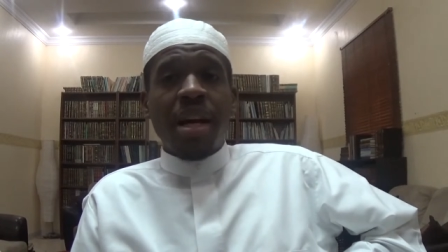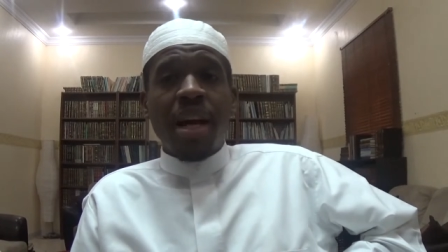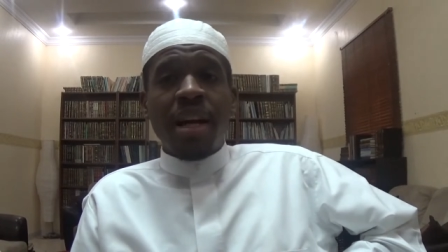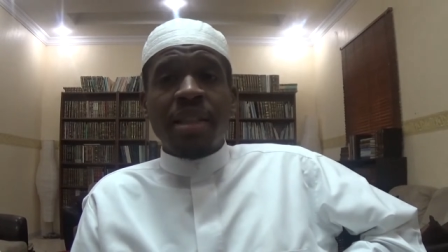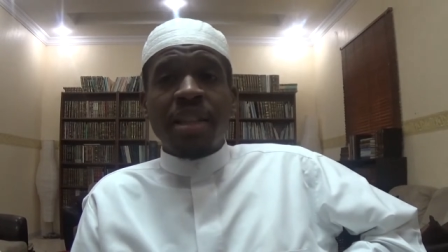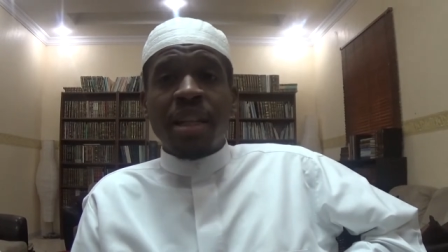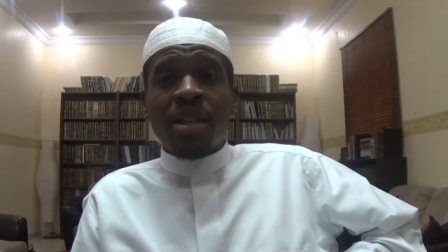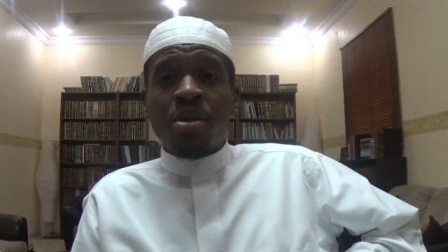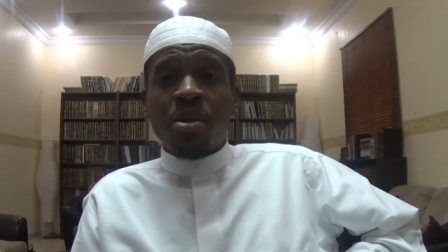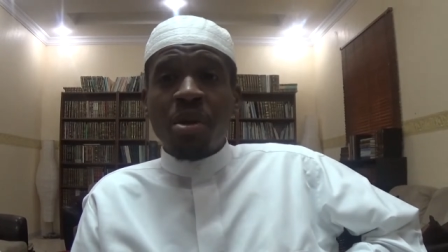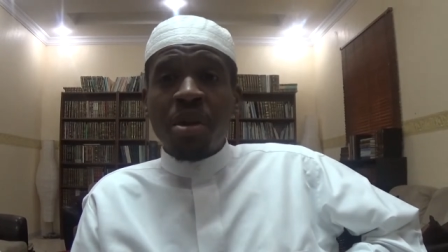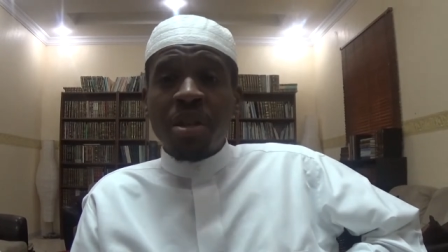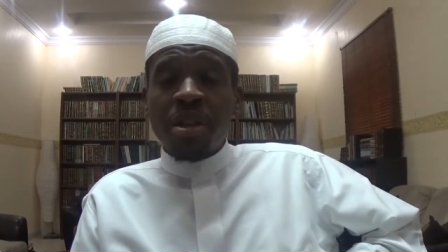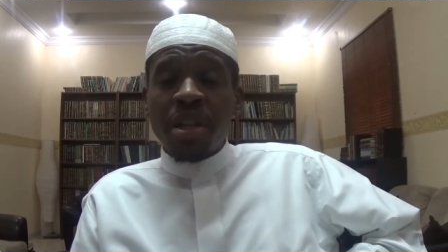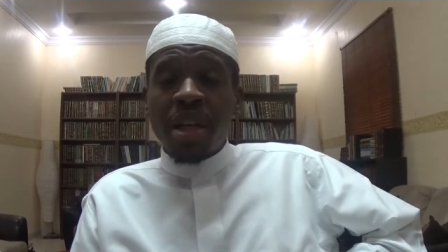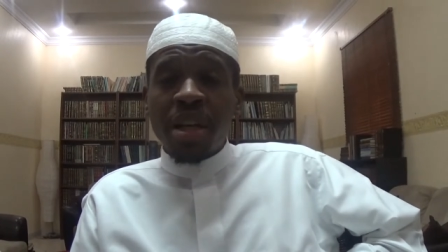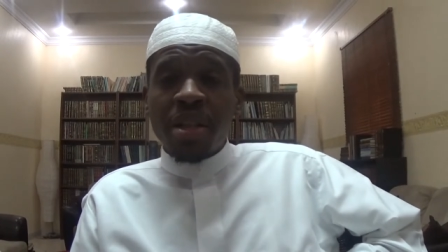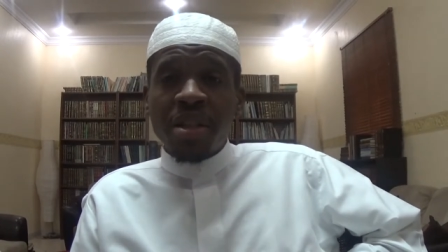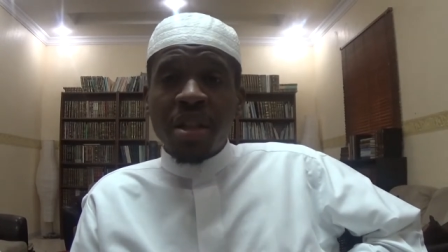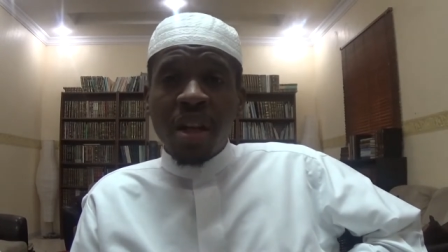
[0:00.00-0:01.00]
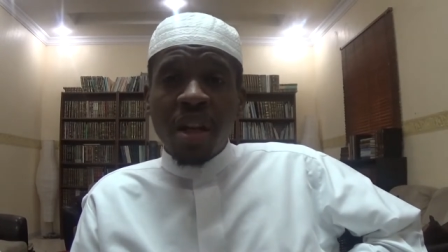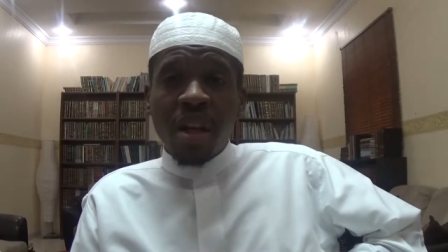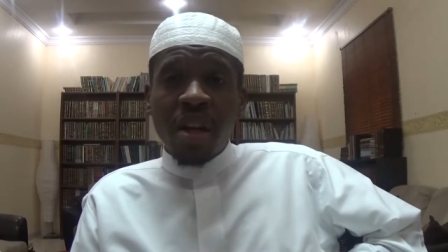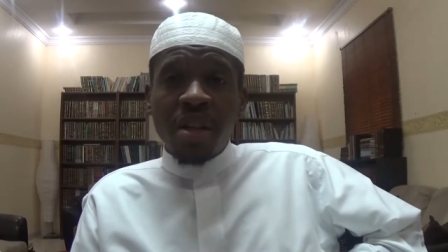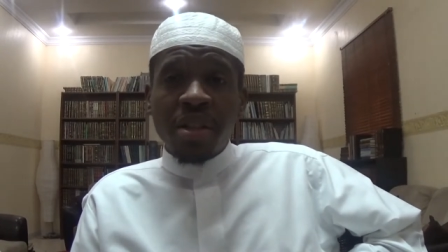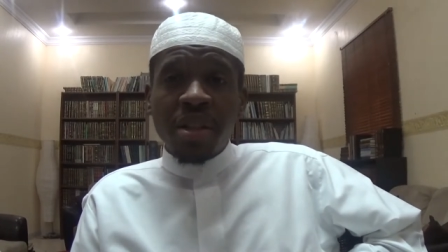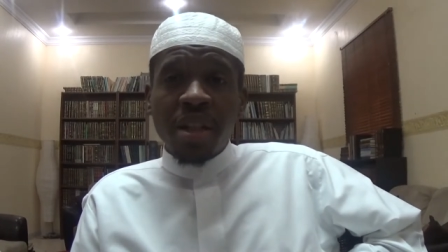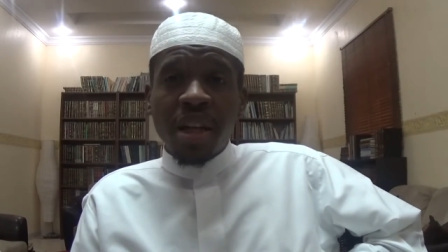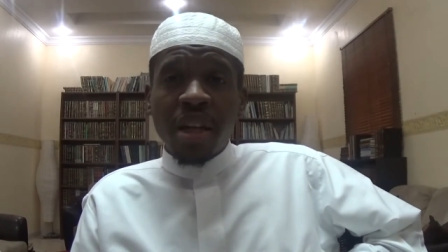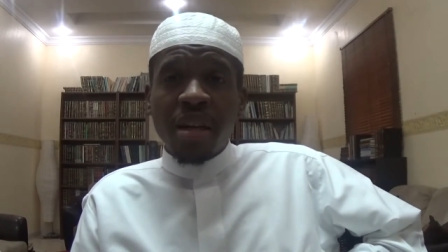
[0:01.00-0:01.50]
is that you want to say Sallallahu
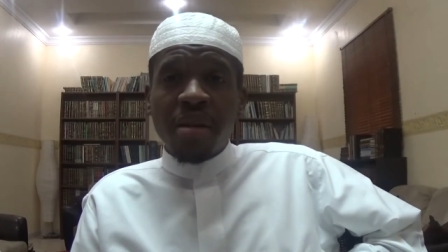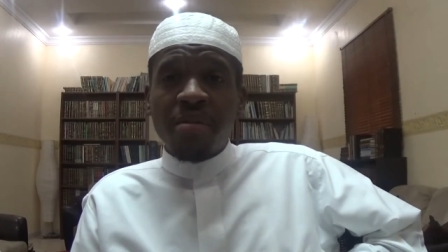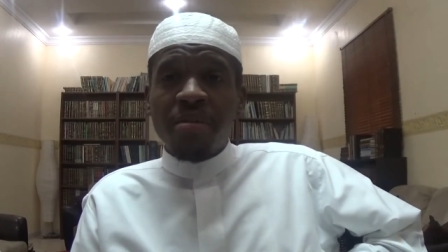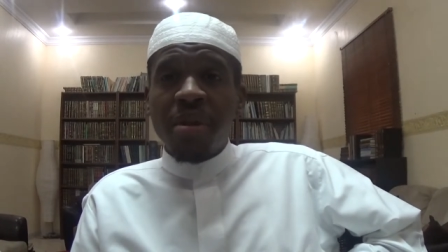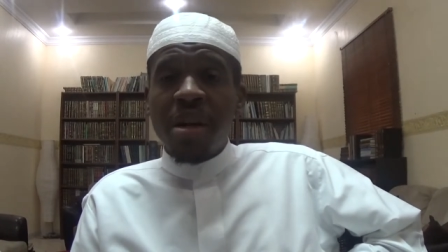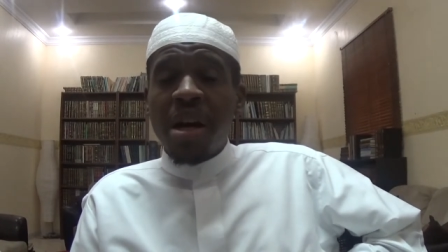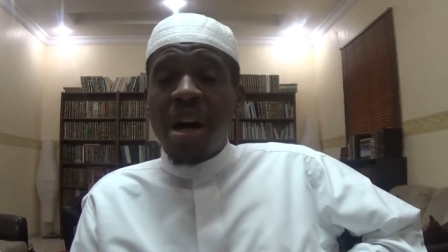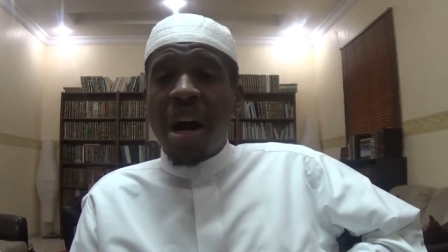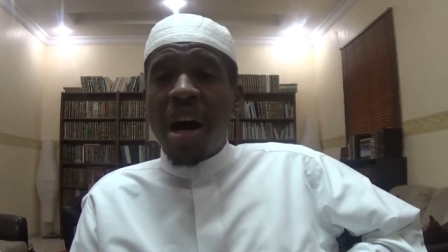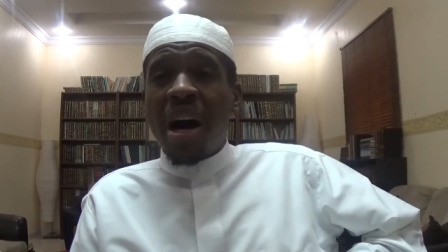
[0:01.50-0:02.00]
Alaihi Wasallam